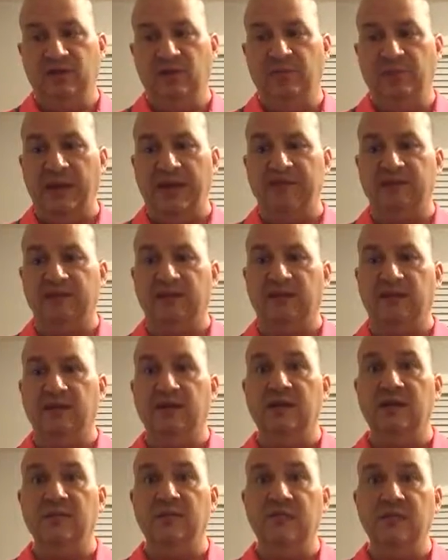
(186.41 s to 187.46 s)
So
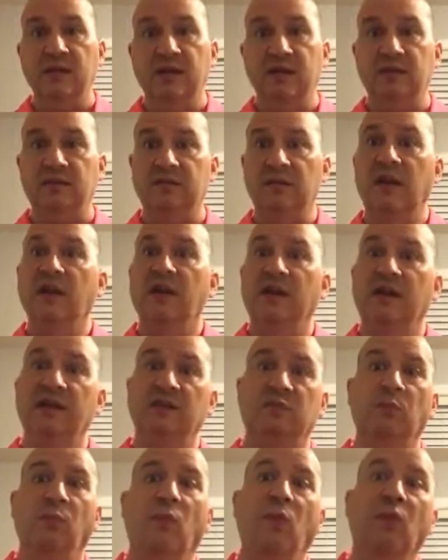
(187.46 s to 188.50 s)
basically it means
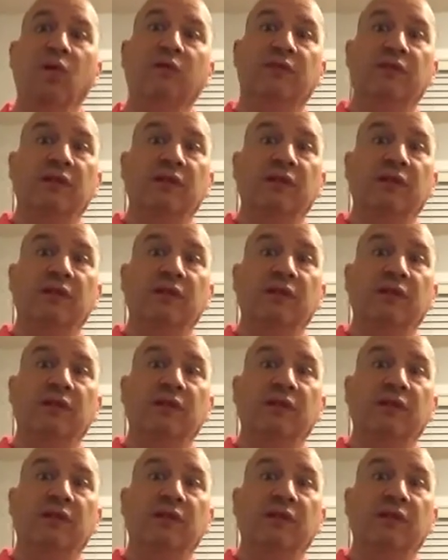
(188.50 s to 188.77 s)
is more